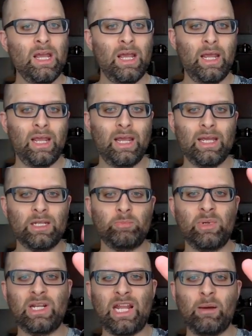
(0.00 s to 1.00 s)
and
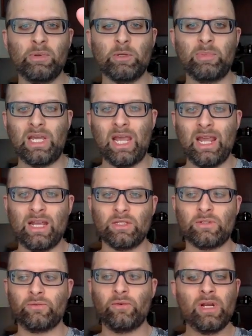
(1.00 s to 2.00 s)
being able to be
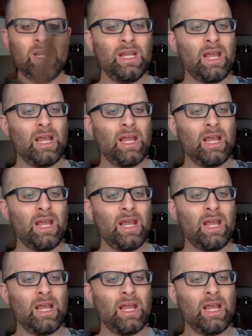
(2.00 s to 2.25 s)
hands-free